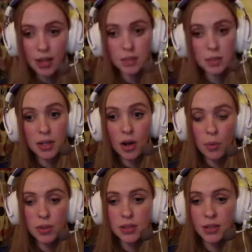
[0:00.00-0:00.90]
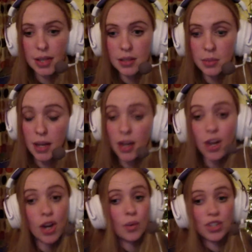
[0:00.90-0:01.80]
be almost a Let's Play,
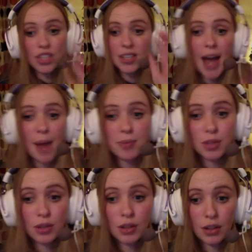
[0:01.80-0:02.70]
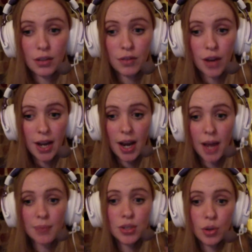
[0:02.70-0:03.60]
which is absolutely fine.
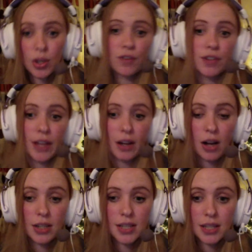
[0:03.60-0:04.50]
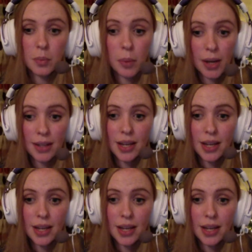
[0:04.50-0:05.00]
I'm so here for that content. But